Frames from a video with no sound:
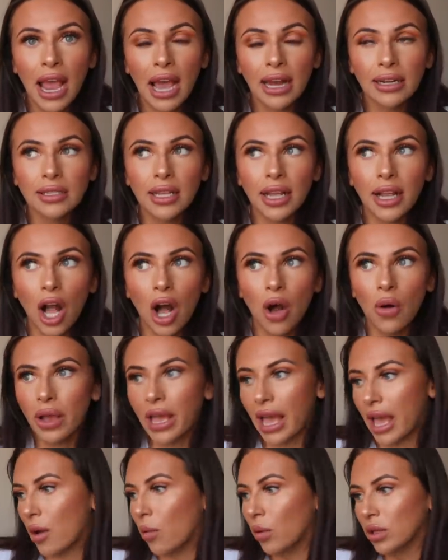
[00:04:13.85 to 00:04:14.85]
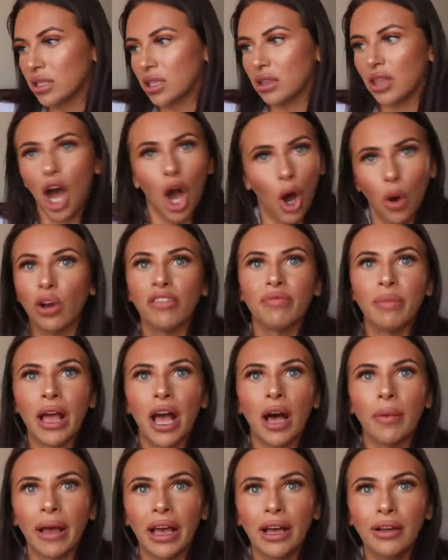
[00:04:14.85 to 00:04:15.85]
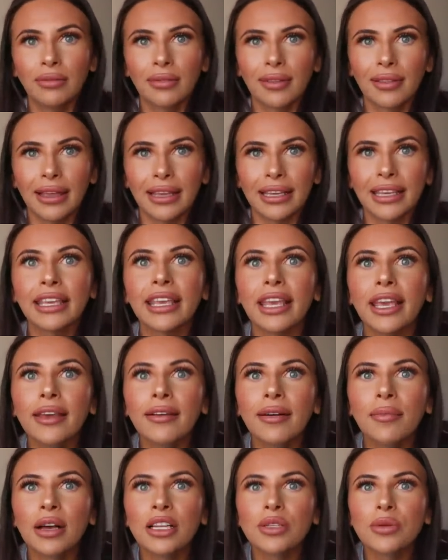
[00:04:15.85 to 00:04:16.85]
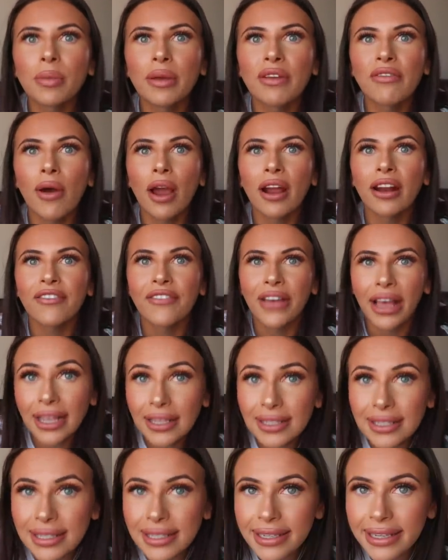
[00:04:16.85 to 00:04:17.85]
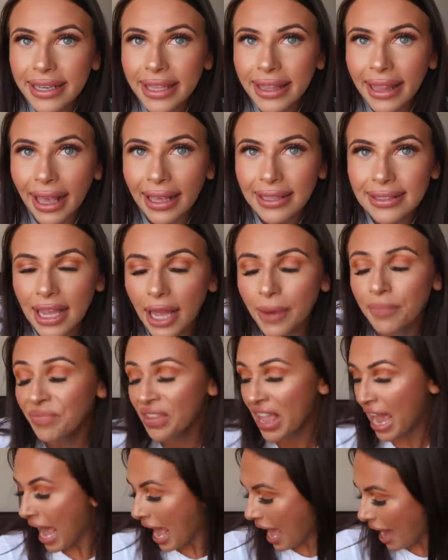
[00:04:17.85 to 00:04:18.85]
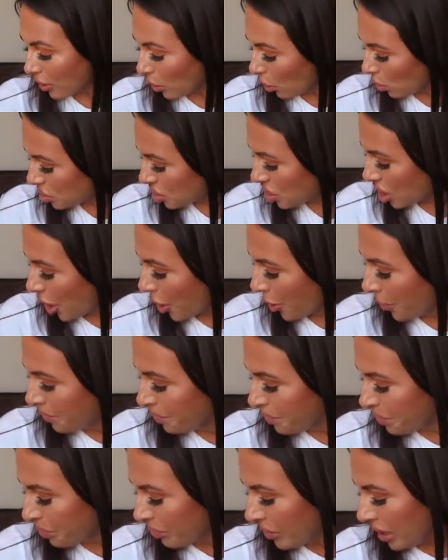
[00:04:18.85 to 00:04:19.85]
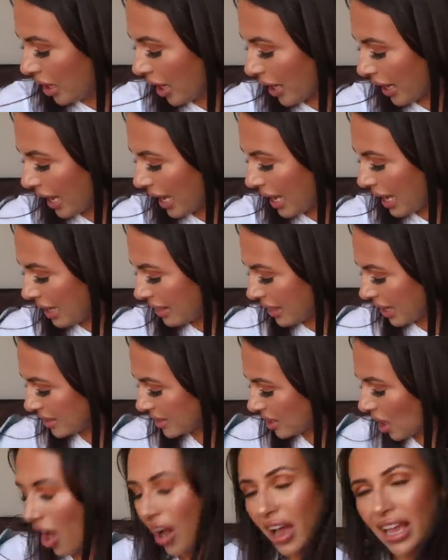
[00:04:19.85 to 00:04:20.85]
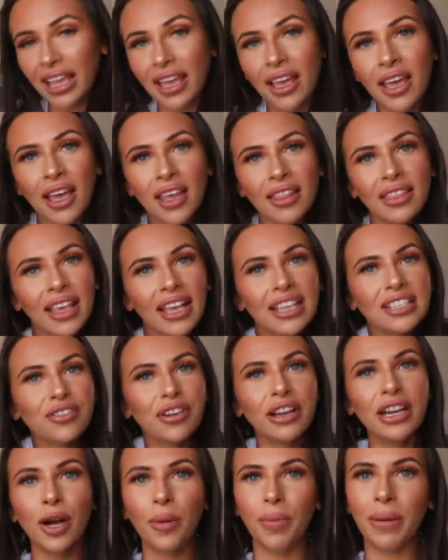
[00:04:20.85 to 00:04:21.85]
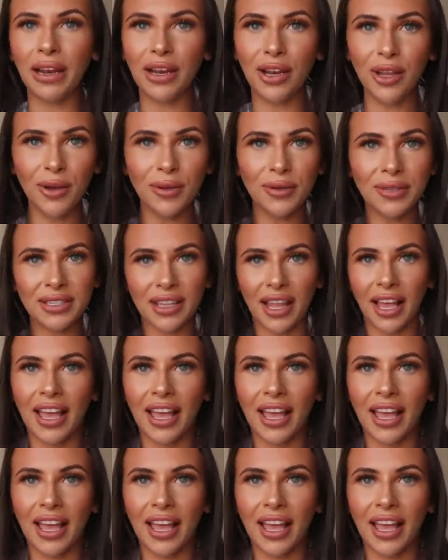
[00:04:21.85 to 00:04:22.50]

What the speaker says: And it's like, oh, okay, I wanted the whole of my arm out. Thank you. I might as well be wearing a vest. Thanks, hon. And also, like, they're tight. These are a little bit loose.